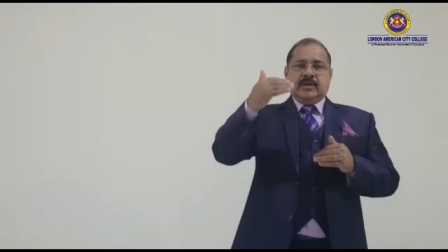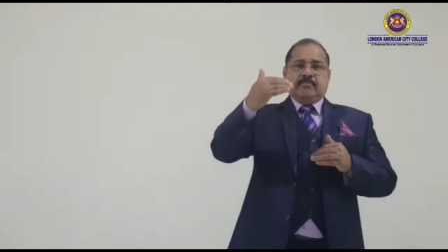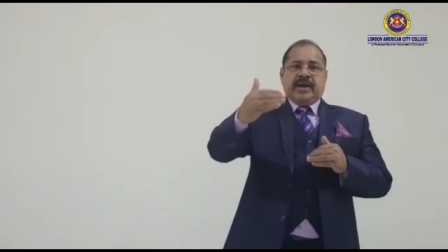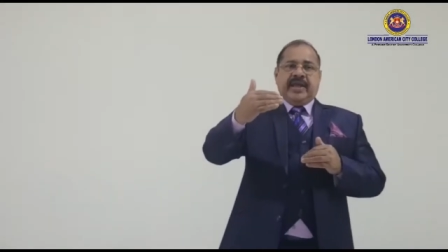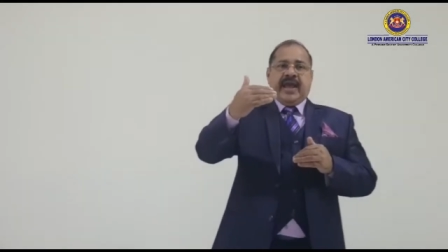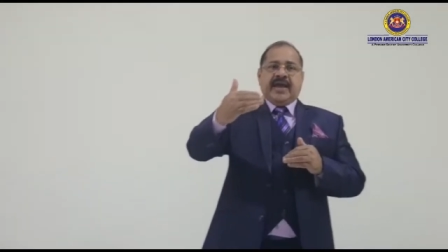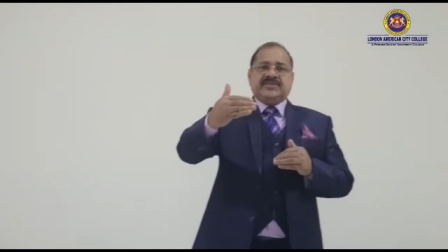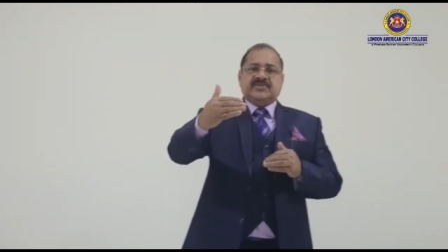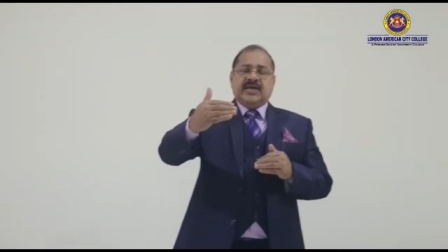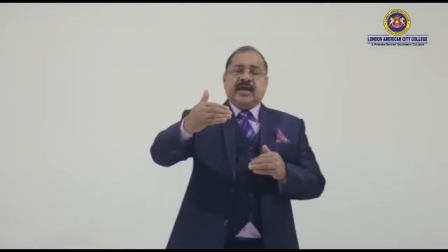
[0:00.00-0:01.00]
Money acts
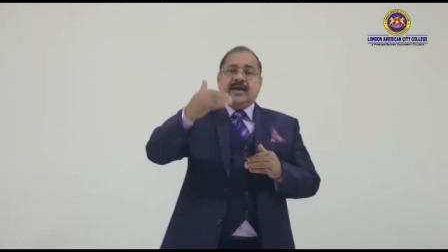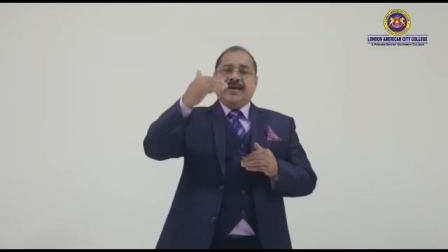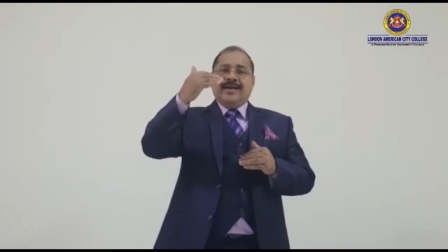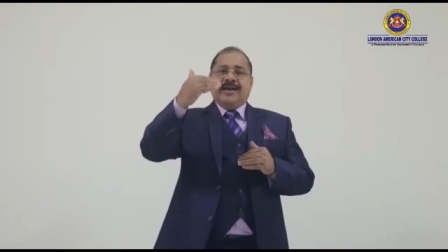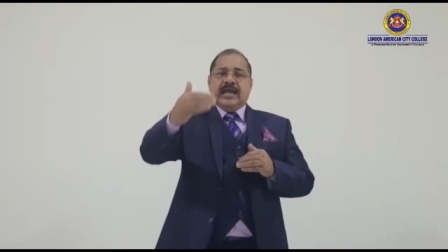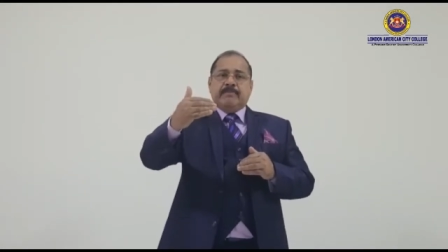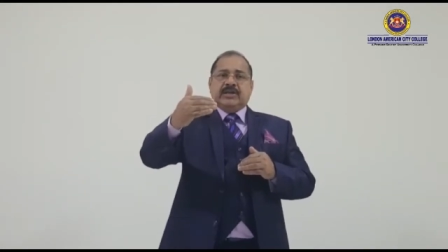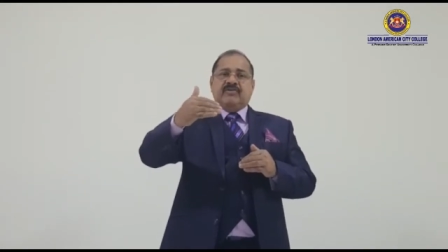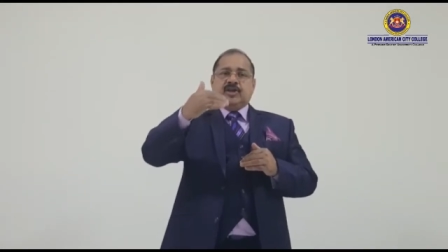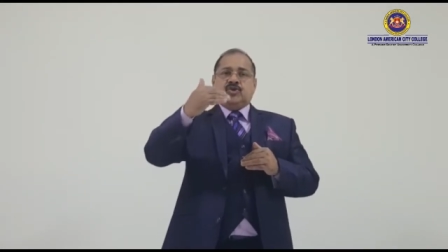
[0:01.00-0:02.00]
as a link
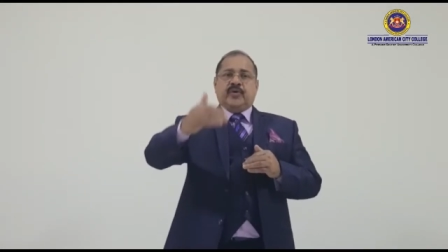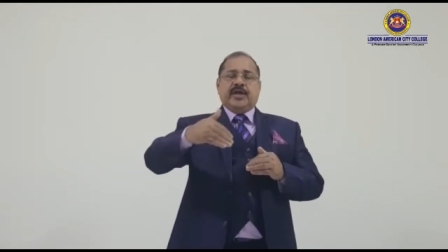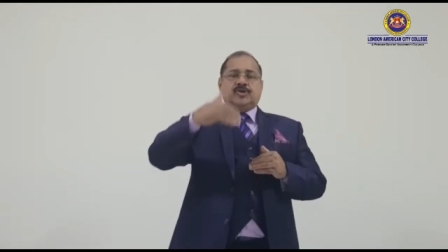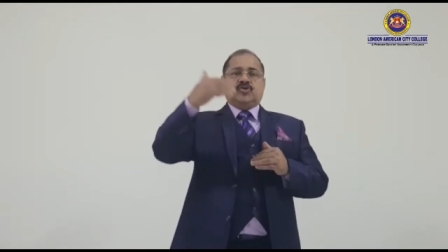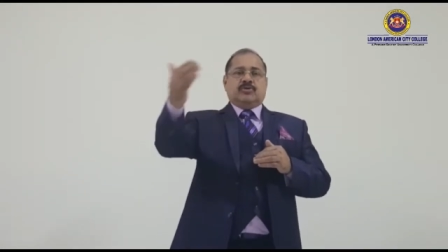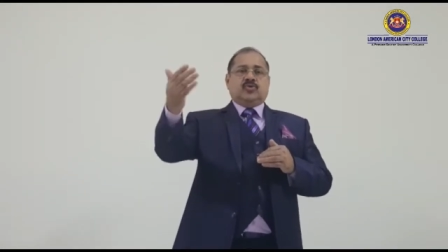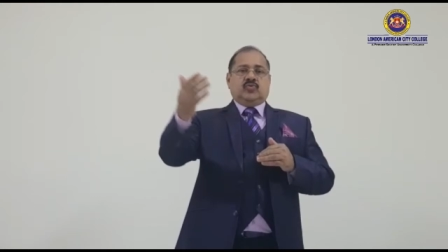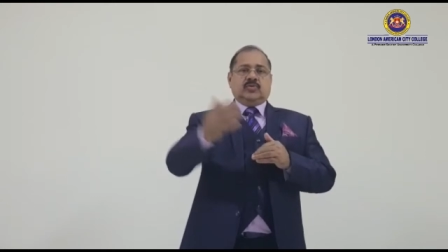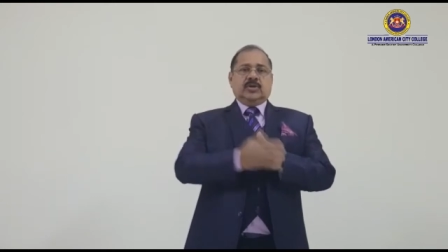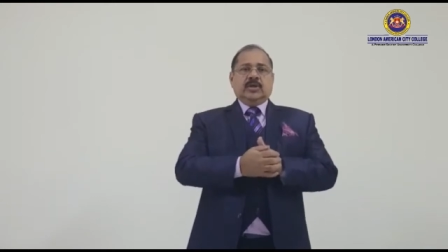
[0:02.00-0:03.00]
between today and tomorrow,
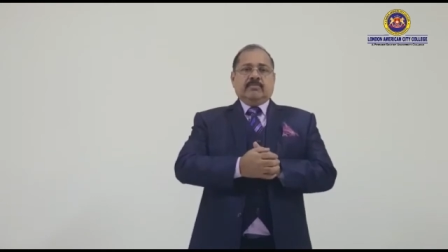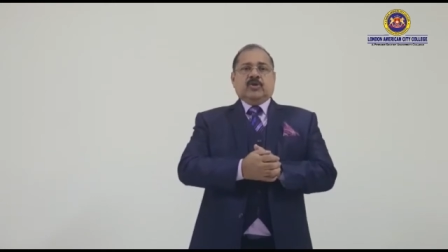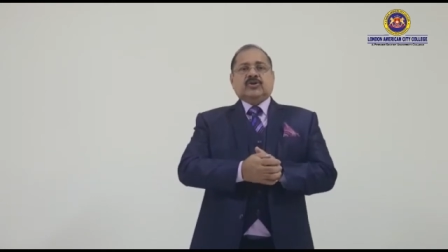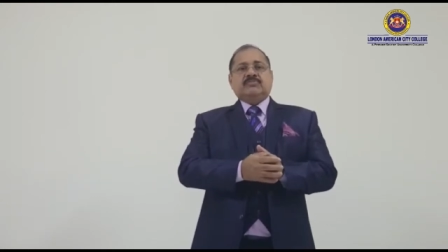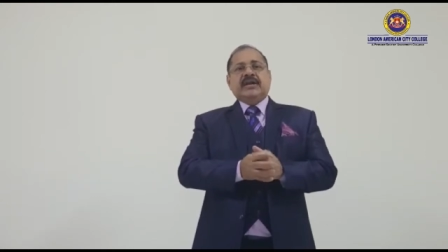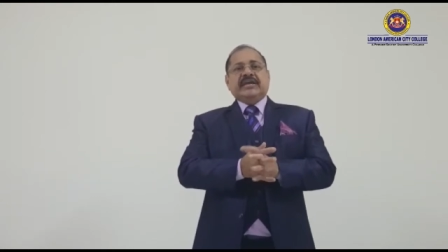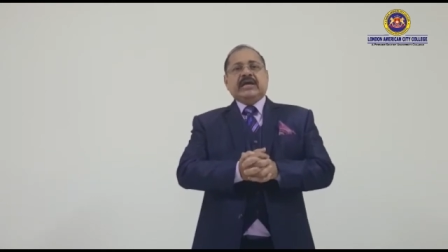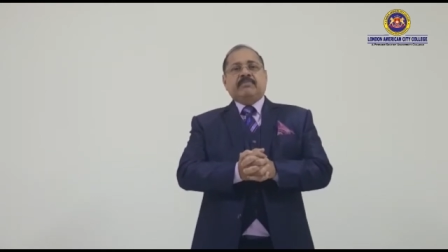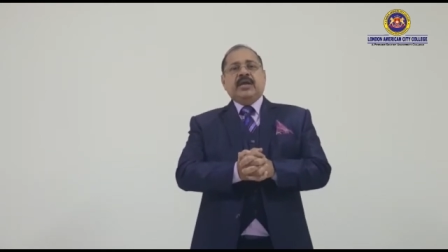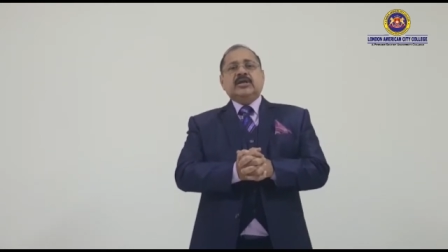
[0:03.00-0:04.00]
because money
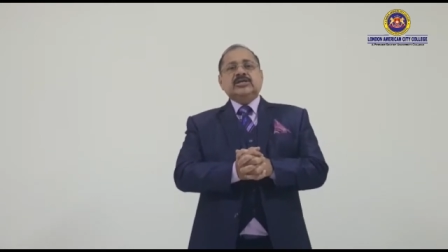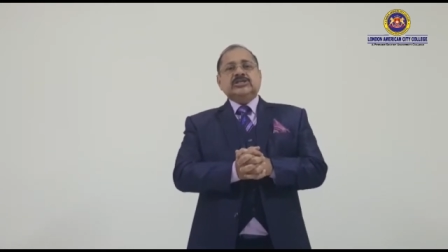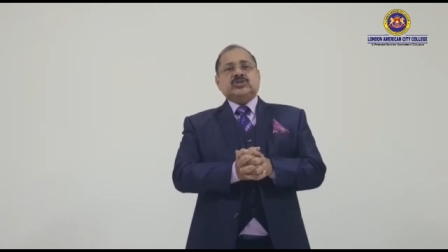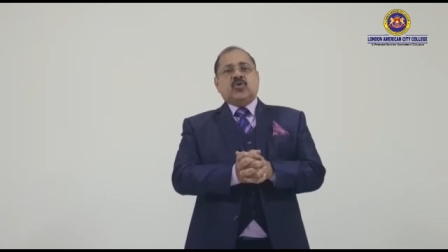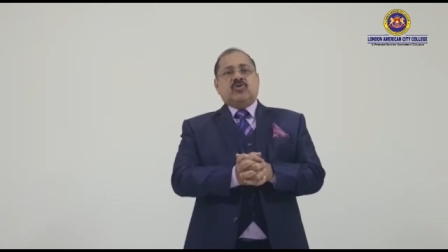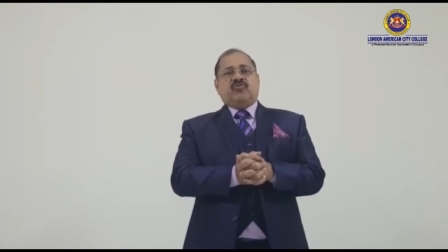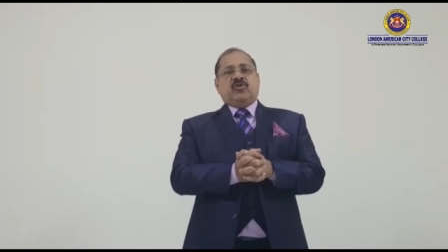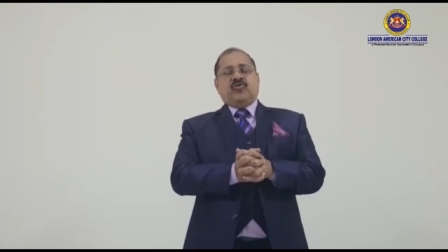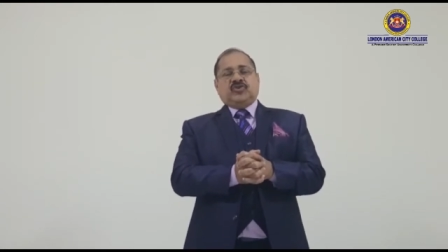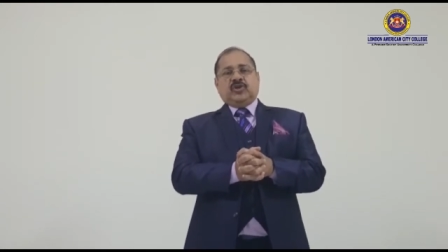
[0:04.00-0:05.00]
can be stored for
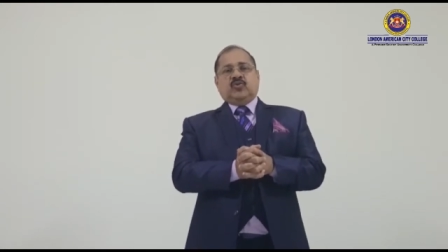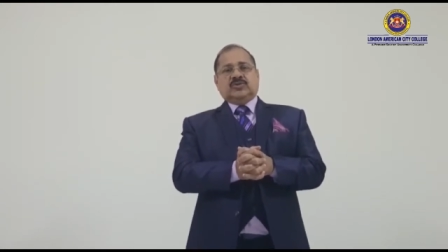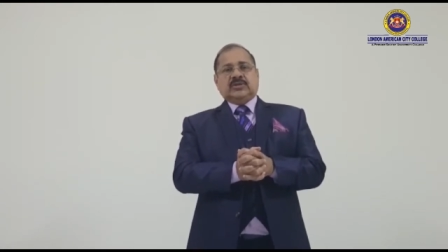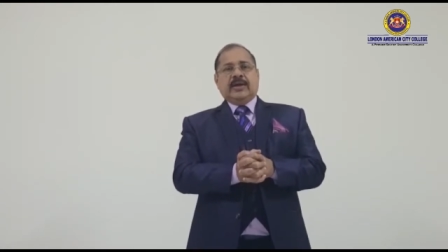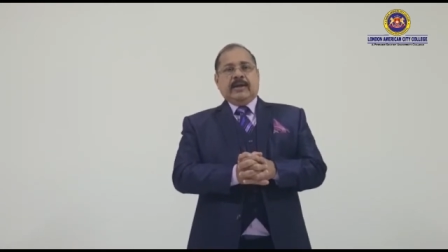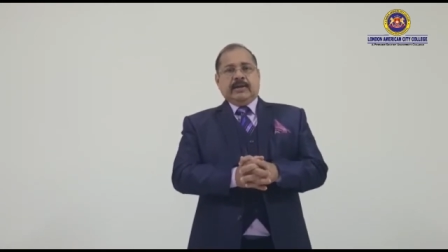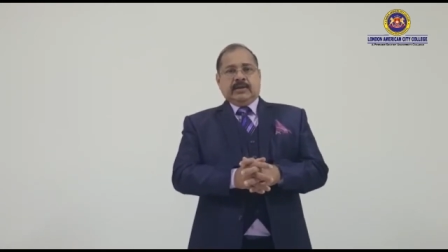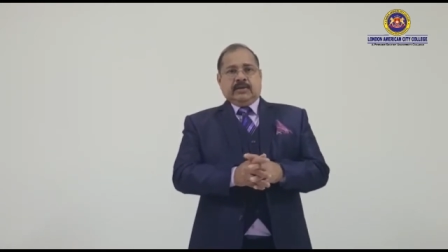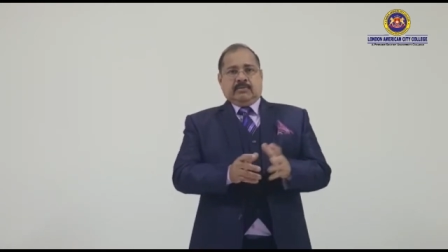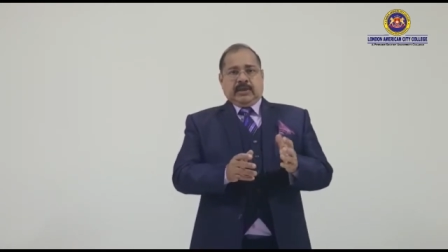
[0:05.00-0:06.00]
future use
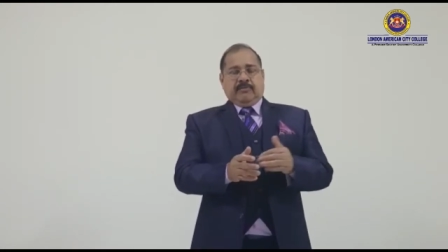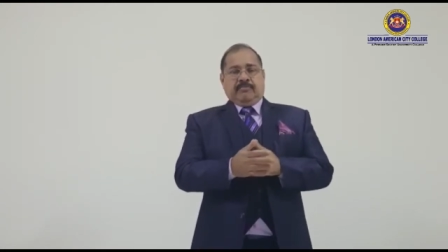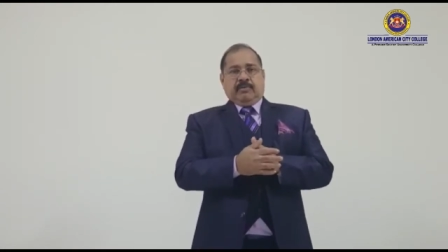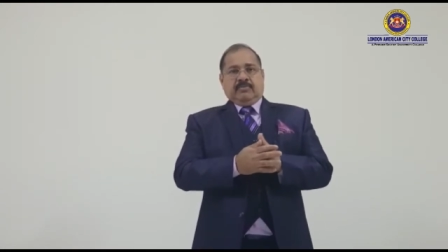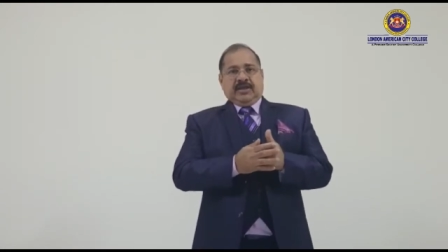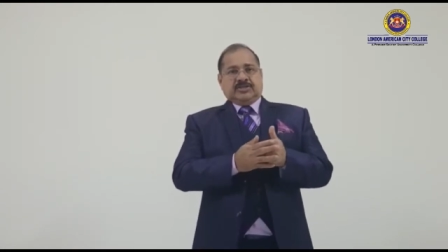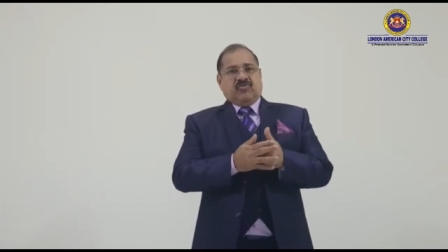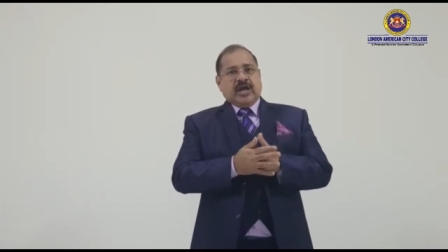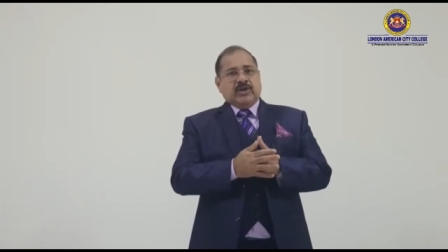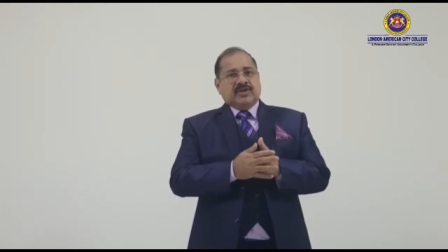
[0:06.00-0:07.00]
if its
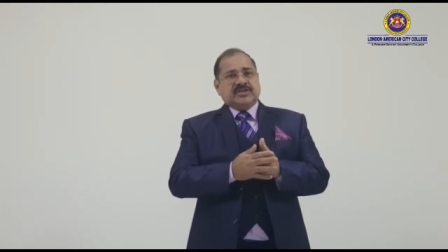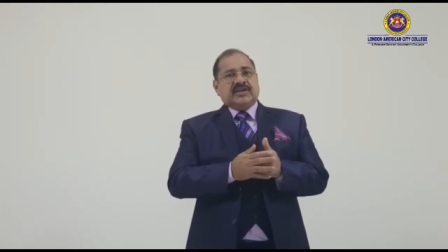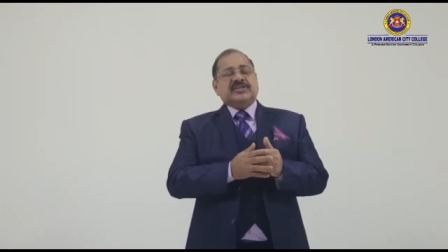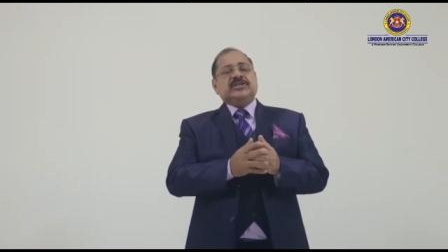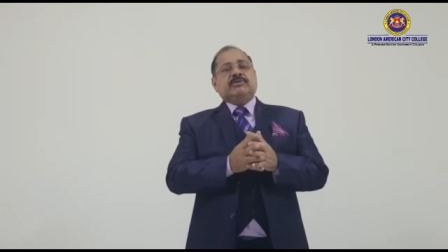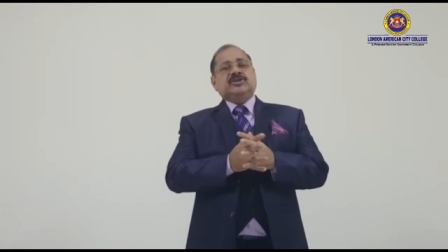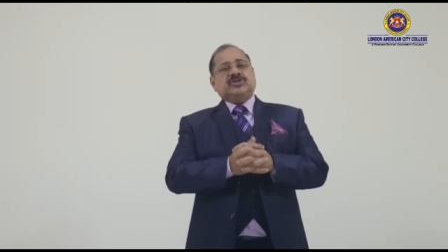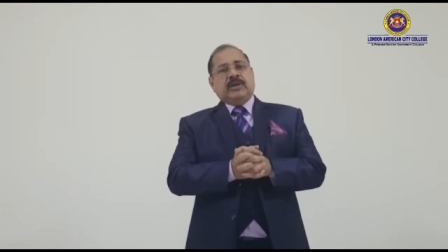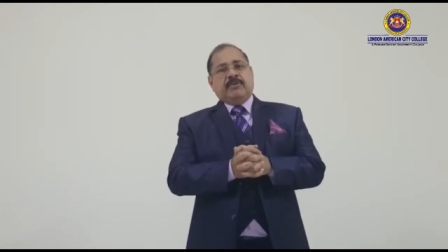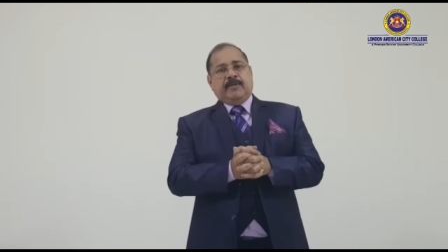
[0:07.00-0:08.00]
value is reasonably
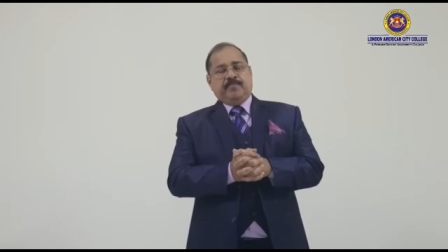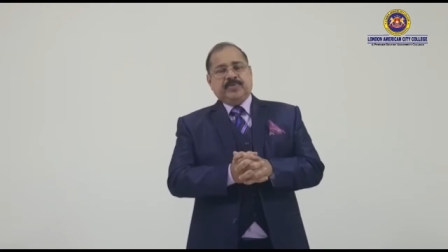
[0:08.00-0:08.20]
stable.